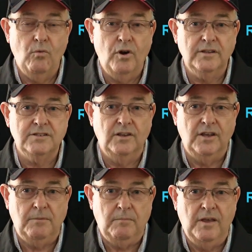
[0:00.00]
What a
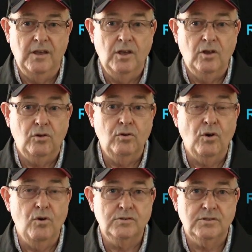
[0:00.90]
team. Good
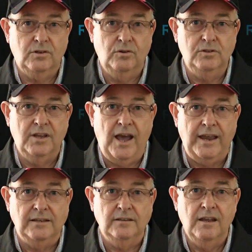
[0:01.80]
horse, good gate,